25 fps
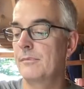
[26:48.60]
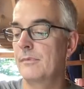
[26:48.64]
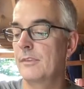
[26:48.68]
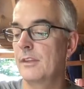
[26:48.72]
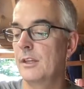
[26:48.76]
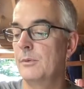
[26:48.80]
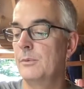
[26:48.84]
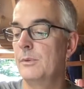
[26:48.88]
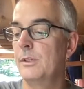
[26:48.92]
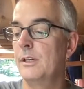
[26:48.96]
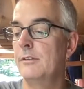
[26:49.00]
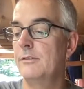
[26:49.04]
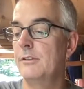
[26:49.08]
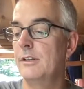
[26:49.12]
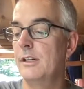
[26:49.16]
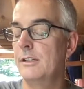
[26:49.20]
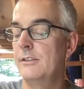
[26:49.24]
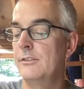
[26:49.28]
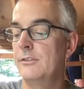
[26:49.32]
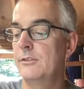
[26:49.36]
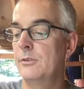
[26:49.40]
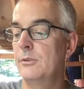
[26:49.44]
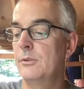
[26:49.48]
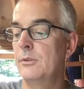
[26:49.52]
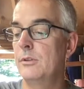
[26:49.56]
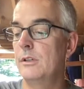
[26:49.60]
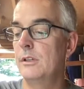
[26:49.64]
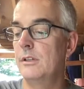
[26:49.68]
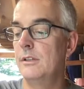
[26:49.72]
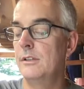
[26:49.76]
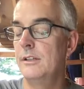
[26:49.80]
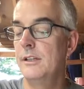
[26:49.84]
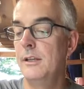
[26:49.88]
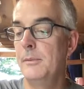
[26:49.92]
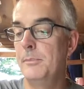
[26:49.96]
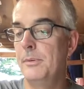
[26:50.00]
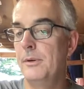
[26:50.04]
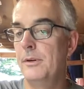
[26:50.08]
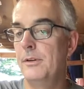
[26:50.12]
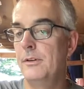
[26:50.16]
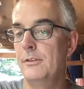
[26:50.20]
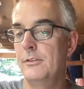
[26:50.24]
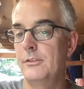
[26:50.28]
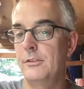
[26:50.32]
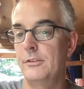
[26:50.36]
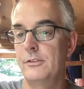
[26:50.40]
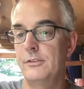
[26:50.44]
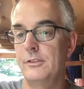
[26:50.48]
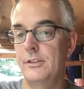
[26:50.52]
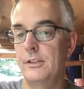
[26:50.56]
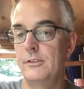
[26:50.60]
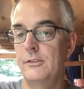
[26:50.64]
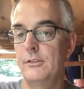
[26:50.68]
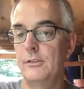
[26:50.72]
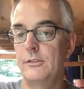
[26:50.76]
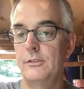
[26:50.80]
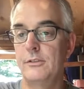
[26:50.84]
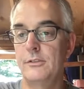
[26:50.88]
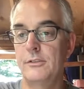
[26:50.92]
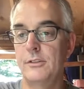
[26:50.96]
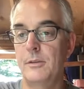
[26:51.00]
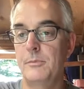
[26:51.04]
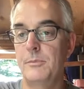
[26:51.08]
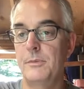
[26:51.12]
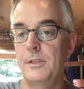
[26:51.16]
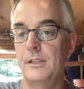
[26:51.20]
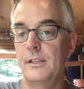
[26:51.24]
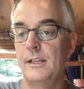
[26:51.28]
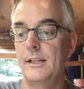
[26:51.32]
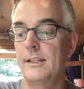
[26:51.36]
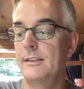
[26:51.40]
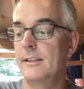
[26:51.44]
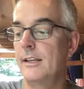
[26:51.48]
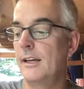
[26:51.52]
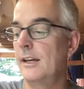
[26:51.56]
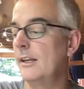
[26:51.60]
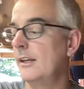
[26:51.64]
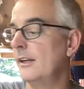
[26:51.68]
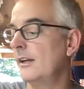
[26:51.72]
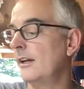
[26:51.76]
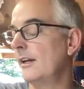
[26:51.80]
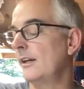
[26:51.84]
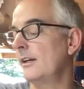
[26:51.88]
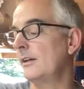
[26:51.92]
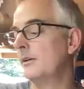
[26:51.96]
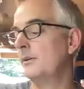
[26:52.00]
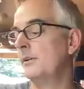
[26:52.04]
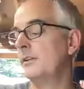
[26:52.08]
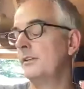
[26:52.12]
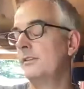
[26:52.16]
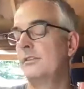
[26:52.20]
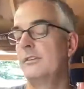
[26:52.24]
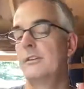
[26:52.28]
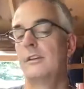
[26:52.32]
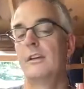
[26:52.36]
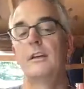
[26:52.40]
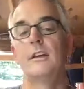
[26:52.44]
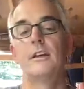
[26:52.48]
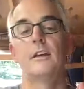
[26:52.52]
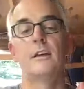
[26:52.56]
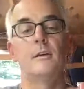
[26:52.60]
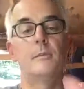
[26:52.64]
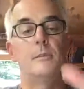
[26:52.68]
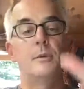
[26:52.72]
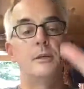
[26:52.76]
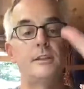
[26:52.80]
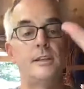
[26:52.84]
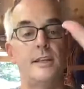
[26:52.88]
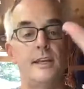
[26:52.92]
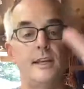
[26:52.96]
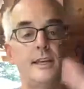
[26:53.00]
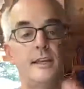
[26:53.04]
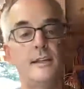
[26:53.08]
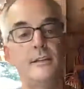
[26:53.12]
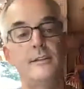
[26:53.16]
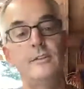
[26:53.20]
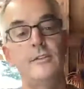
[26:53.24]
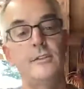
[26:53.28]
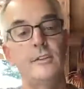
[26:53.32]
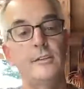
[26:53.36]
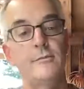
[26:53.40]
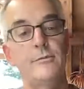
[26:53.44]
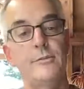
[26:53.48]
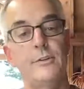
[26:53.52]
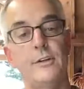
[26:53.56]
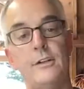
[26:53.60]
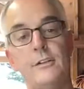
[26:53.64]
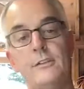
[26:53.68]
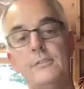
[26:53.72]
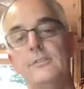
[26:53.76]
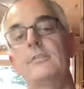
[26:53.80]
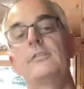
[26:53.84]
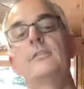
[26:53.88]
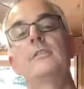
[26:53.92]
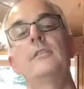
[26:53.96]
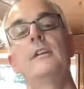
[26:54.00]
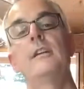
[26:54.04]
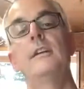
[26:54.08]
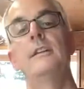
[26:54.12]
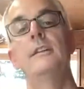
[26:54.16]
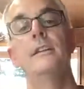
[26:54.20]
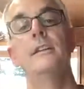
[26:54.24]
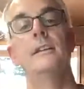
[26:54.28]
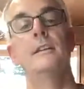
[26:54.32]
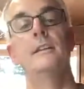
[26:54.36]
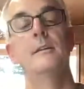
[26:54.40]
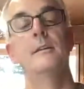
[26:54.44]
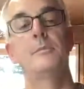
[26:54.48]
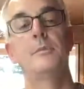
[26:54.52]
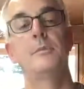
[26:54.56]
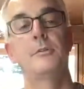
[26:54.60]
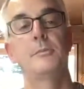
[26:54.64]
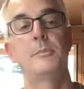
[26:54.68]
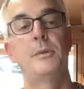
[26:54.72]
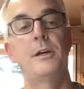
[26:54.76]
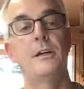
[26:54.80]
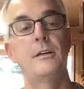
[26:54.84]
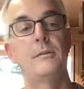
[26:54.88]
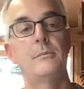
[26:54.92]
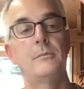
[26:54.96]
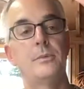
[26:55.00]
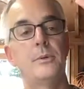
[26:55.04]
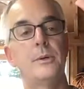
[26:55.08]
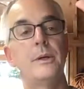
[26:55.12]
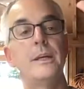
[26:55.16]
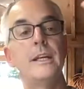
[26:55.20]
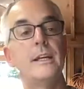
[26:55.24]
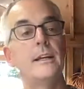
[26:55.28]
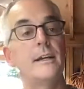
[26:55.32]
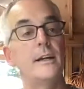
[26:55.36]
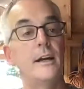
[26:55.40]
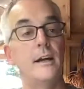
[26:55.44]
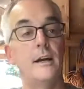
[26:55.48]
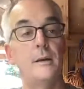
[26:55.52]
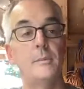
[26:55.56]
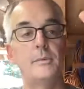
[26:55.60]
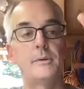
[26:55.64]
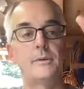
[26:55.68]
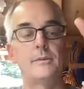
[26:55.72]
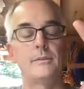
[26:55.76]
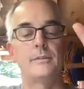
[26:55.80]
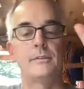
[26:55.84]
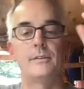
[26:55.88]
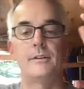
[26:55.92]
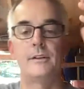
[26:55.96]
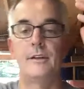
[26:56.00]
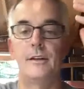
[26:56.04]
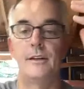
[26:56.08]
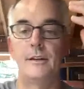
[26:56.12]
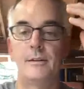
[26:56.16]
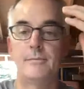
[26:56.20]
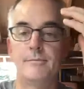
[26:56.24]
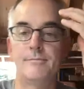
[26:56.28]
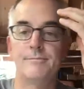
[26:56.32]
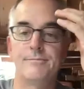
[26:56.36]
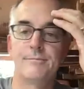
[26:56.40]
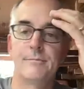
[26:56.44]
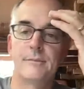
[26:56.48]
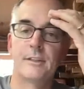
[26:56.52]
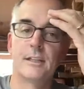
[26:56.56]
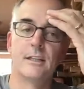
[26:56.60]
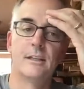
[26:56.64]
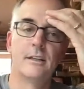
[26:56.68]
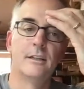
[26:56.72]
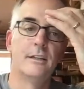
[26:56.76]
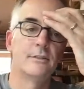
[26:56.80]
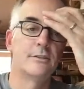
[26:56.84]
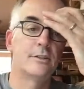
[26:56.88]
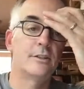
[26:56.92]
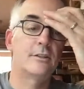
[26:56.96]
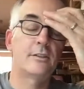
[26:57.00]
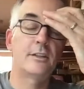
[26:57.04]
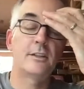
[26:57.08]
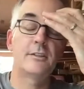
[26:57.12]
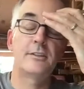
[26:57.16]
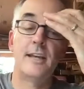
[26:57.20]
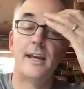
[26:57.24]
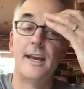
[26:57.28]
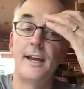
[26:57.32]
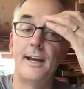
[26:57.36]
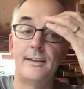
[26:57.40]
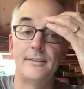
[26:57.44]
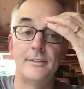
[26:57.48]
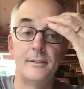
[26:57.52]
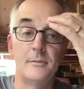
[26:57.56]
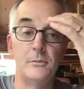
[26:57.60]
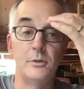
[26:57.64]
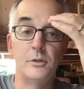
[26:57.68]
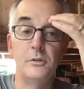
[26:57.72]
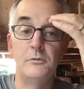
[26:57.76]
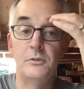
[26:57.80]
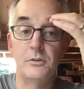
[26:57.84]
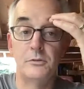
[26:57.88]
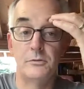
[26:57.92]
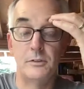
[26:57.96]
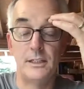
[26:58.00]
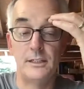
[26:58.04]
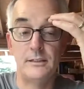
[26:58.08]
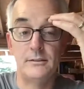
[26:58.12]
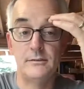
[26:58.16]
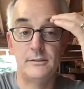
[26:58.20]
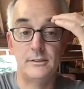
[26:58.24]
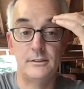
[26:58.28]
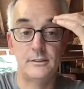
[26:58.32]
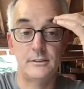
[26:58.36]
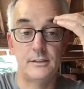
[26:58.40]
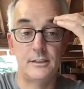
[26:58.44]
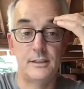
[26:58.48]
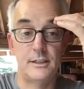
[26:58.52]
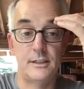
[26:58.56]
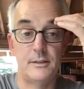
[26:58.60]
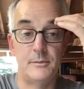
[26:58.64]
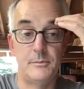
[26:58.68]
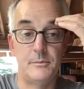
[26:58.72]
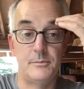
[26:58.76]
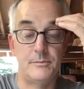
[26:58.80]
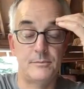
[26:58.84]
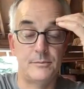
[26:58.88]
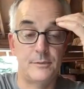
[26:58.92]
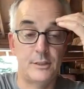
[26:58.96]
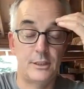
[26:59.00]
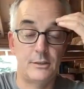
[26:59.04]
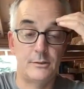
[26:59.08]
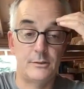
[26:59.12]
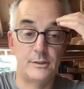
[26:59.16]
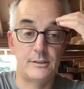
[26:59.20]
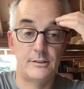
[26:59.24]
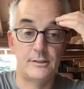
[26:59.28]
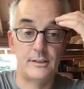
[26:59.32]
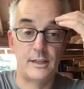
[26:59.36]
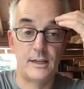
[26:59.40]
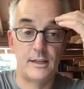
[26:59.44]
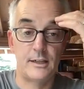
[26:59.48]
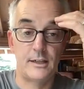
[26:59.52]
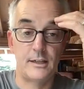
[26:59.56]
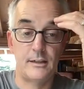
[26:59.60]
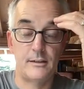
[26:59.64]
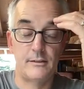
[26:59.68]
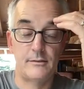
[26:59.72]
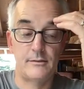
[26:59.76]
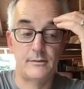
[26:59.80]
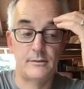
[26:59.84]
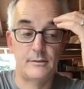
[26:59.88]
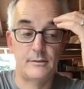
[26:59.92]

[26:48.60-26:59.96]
whenever I store nippers or scissors or something like that, I always put the handles in first and then the nippers part pointing up. Just because as it moves around, it's not a